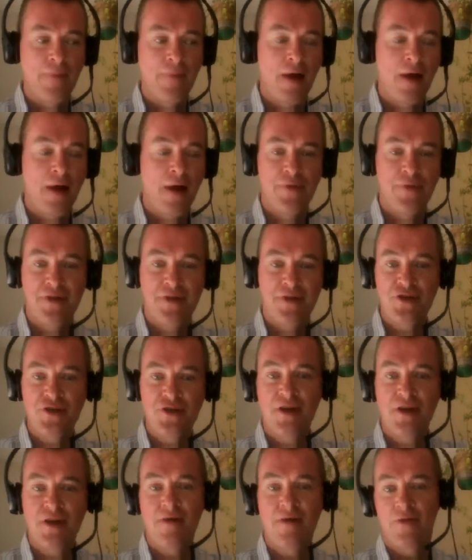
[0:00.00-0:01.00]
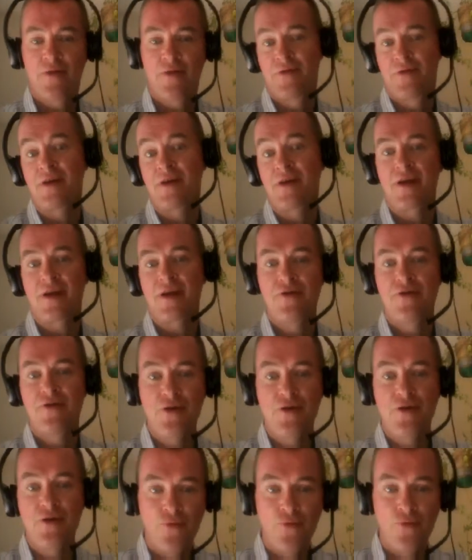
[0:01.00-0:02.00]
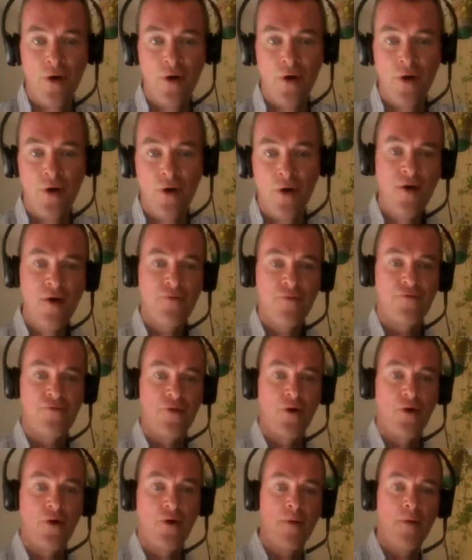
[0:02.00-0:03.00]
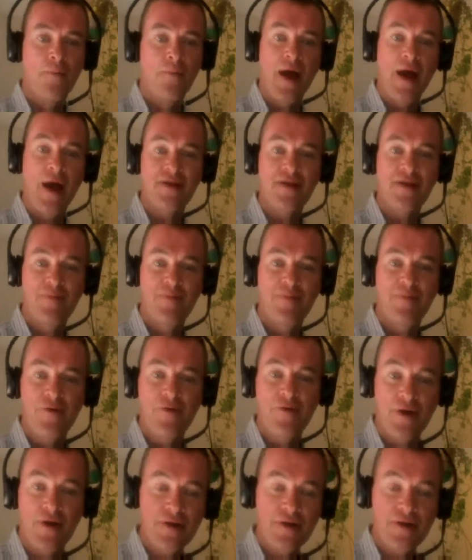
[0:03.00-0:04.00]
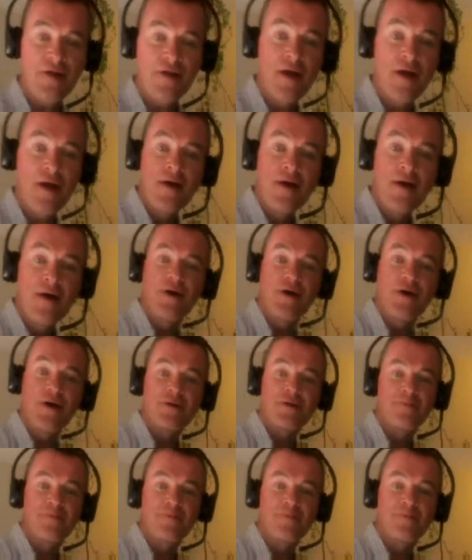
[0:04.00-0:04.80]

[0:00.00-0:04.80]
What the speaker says: and positioning, things that you're doing wrong from experience, but